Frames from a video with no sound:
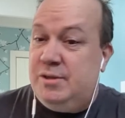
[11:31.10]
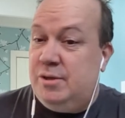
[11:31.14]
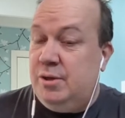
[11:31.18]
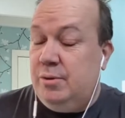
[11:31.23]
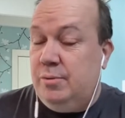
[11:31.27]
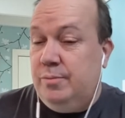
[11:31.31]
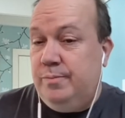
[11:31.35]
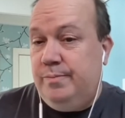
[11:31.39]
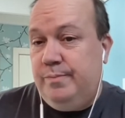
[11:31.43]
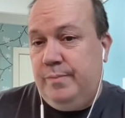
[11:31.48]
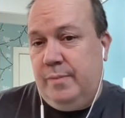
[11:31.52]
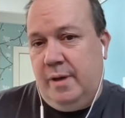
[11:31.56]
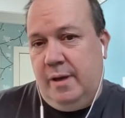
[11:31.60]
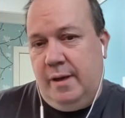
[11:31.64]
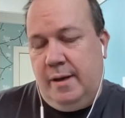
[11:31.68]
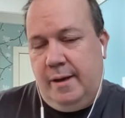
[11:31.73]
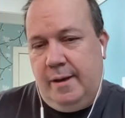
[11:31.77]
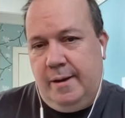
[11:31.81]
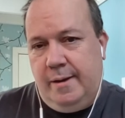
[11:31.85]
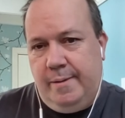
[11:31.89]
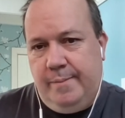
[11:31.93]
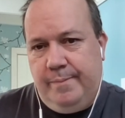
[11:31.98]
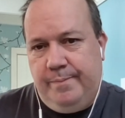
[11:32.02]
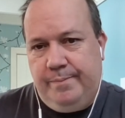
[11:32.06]
So,
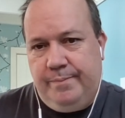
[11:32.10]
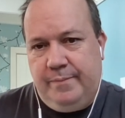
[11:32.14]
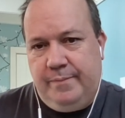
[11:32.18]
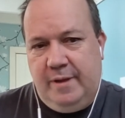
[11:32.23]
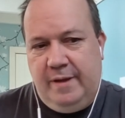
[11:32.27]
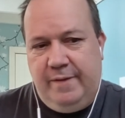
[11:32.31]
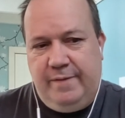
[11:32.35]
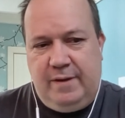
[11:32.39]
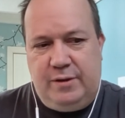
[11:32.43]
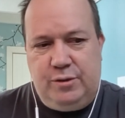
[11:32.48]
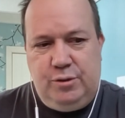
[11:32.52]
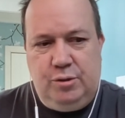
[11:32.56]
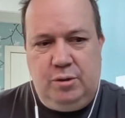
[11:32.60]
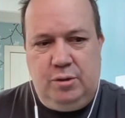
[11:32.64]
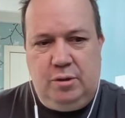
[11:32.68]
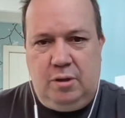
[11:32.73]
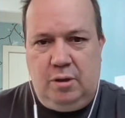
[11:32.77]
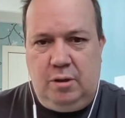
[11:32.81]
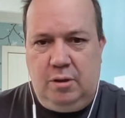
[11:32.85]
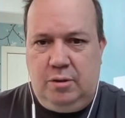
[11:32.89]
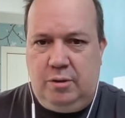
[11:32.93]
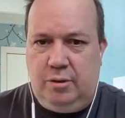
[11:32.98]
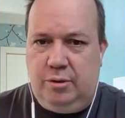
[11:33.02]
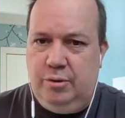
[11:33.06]
um, if I should
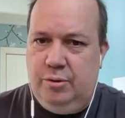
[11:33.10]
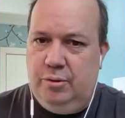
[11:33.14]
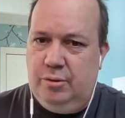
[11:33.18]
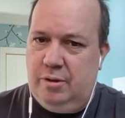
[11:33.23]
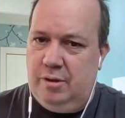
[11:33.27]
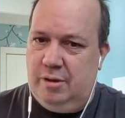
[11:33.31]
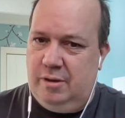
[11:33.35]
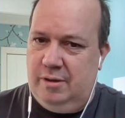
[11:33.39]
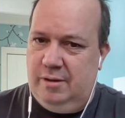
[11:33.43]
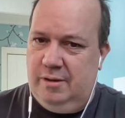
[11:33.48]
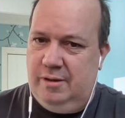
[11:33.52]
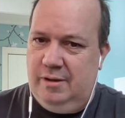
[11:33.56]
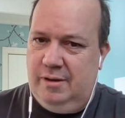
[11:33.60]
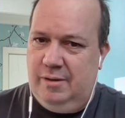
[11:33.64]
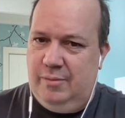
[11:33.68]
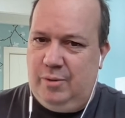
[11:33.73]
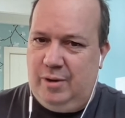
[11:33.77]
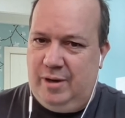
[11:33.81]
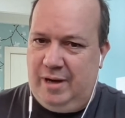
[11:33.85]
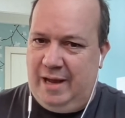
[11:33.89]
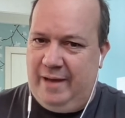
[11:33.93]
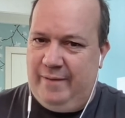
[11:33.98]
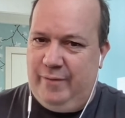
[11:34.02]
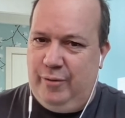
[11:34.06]
conclude on
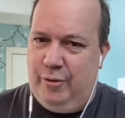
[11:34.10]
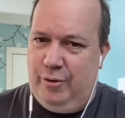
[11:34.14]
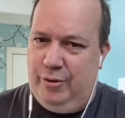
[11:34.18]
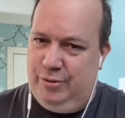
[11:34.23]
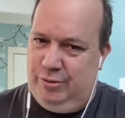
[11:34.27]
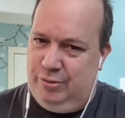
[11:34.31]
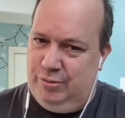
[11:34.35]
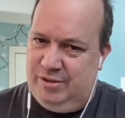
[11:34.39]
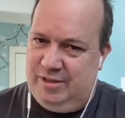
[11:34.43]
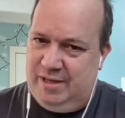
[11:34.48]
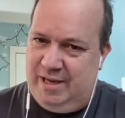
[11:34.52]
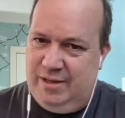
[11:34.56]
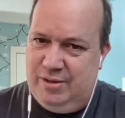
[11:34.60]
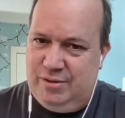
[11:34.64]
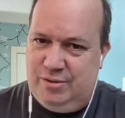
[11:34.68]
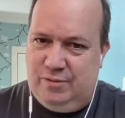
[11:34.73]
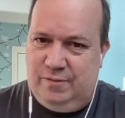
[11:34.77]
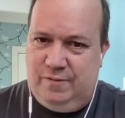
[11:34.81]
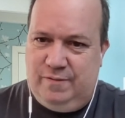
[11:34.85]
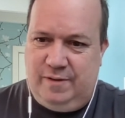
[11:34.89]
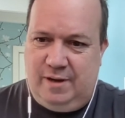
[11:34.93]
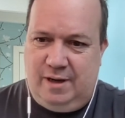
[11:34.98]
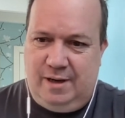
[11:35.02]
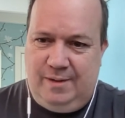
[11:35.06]
what I've heard you say
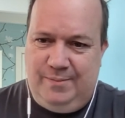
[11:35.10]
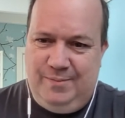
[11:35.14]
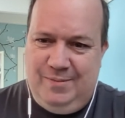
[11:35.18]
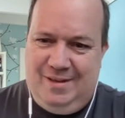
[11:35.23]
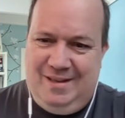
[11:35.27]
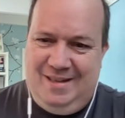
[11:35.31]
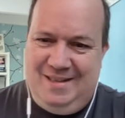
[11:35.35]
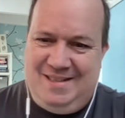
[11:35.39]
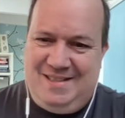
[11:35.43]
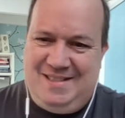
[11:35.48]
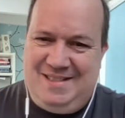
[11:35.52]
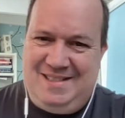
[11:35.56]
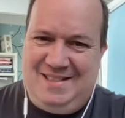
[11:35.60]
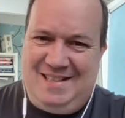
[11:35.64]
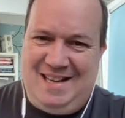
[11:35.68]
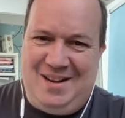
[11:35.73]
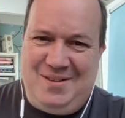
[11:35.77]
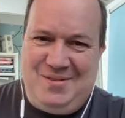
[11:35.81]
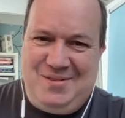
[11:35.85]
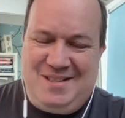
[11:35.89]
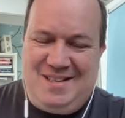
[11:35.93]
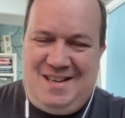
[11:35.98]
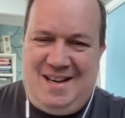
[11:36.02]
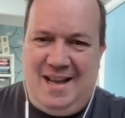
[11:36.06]
so far, it
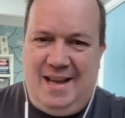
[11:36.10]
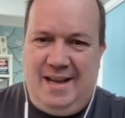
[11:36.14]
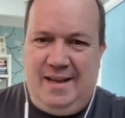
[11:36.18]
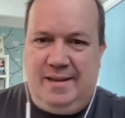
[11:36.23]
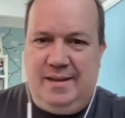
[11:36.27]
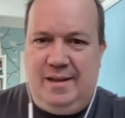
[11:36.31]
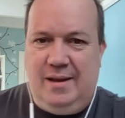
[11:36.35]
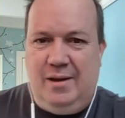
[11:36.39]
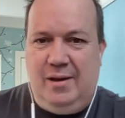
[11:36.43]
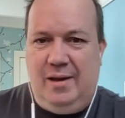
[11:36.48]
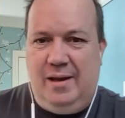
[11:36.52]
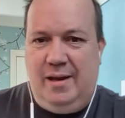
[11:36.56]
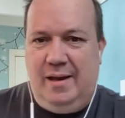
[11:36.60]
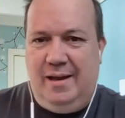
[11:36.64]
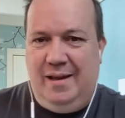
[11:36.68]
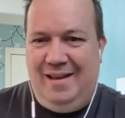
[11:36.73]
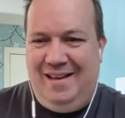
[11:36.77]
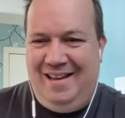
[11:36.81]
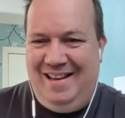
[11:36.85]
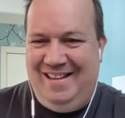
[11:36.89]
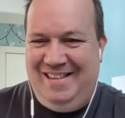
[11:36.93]
sounds like uh,